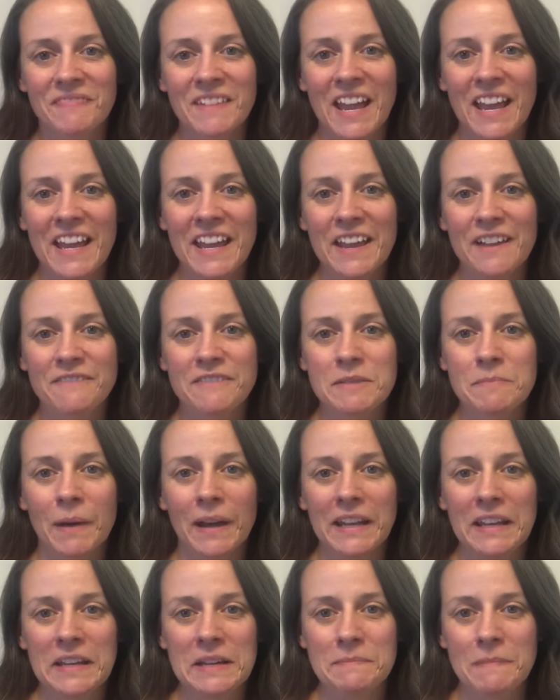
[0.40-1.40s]
Hey
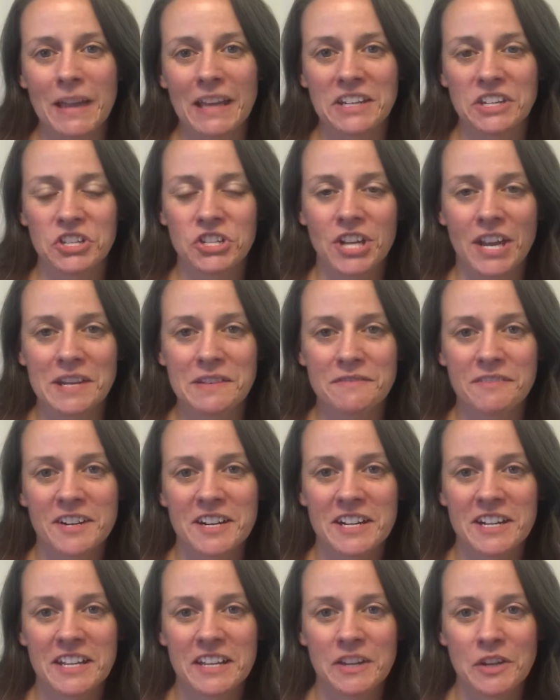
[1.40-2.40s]
everybody, Amanda
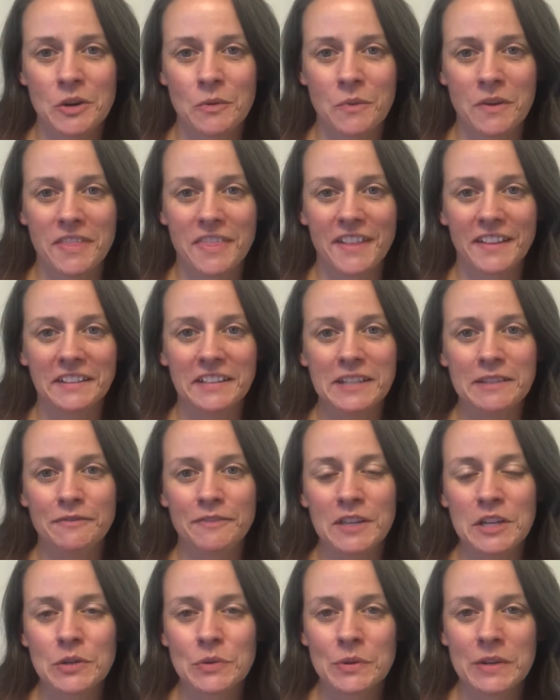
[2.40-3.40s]
Shenevert here with
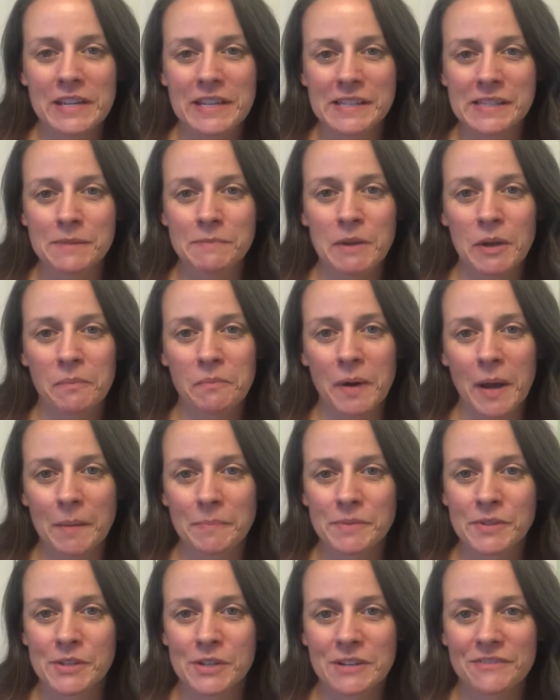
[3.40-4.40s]
Leafy Greens Meal Prep
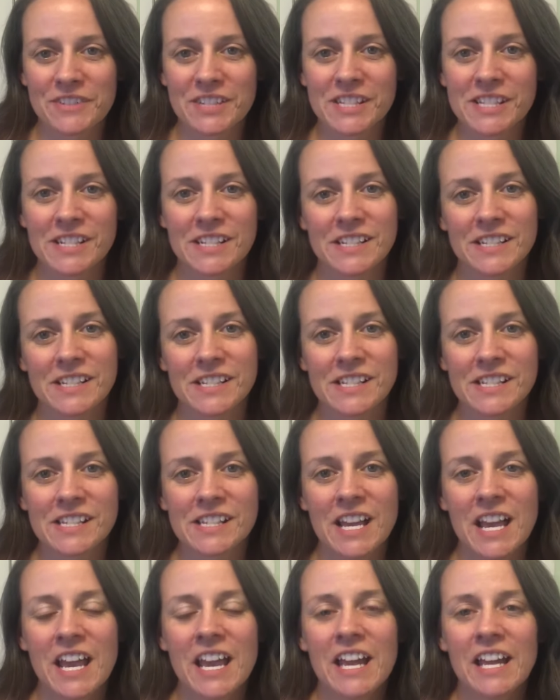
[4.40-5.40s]
Services,
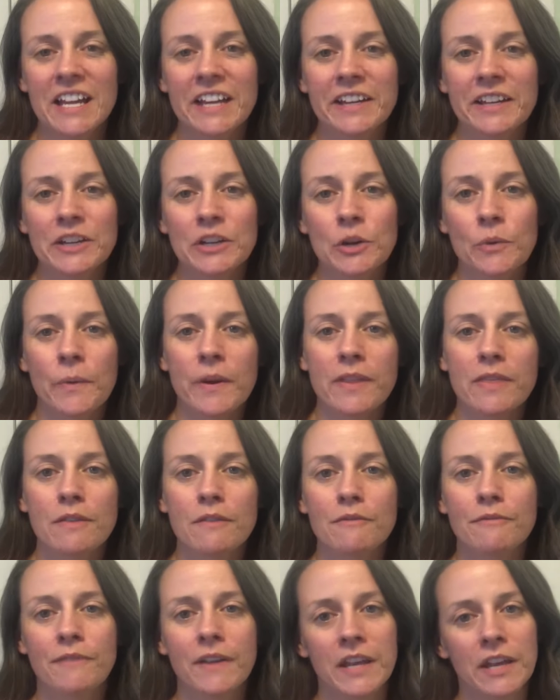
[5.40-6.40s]
here with
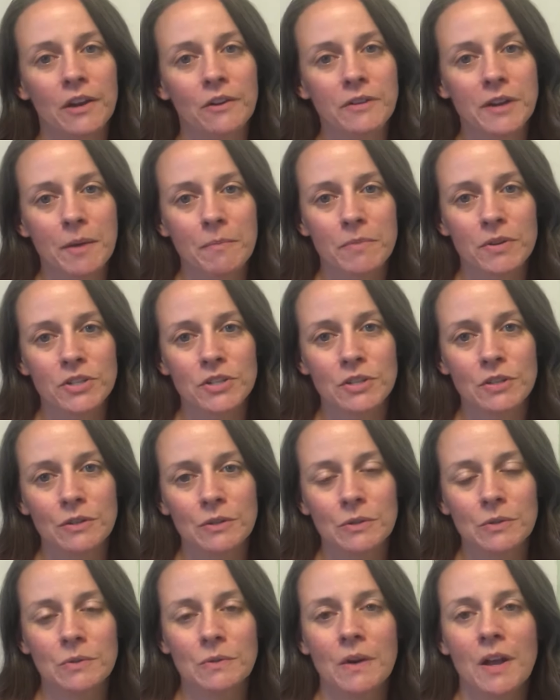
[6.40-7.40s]
video number
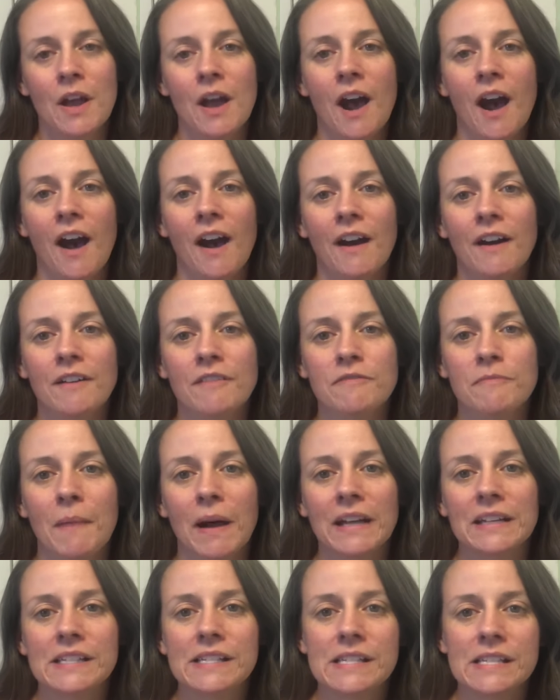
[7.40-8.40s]
2 of
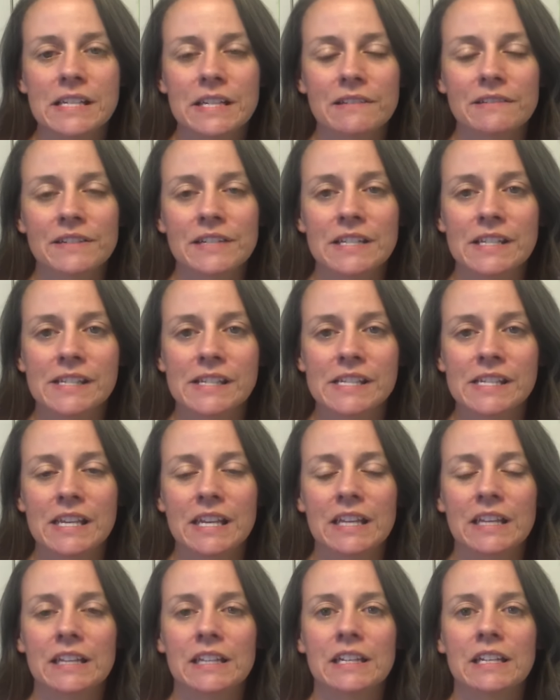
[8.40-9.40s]
my series
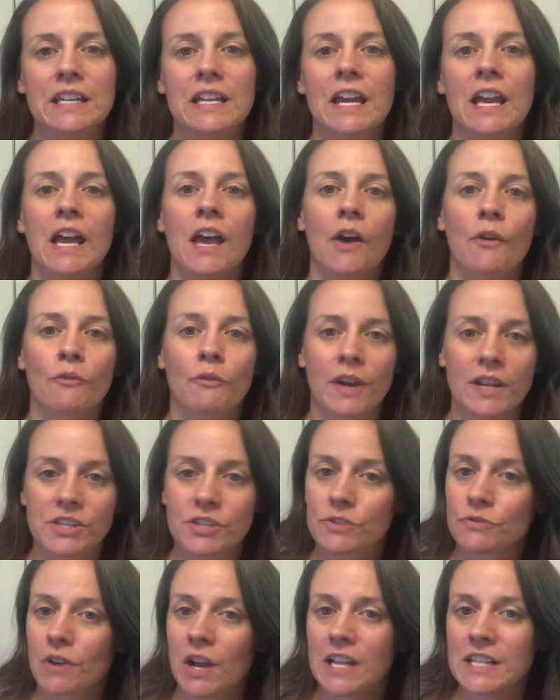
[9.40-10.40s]
in
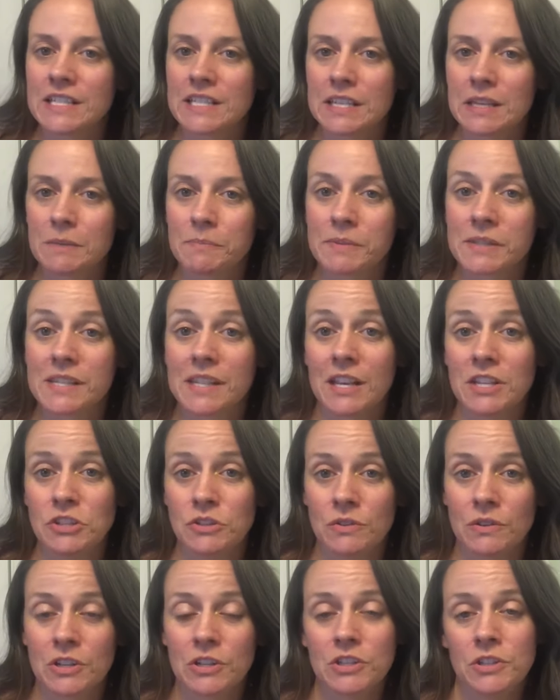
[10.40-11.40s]
restaurant tips that
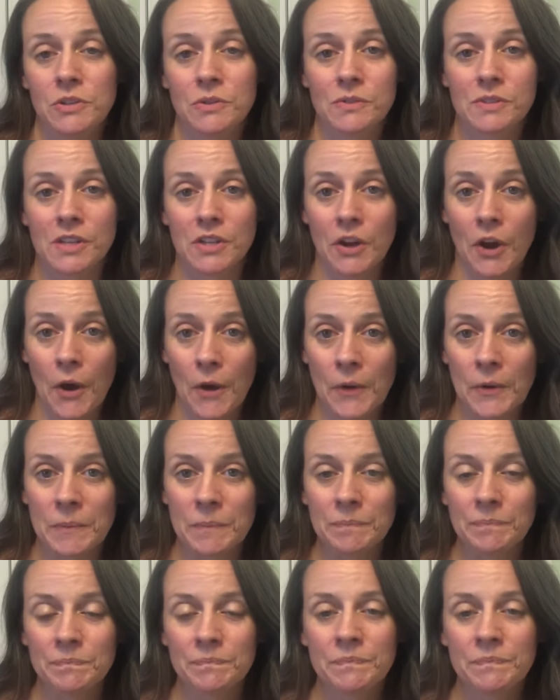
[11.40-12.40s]
you can use at home.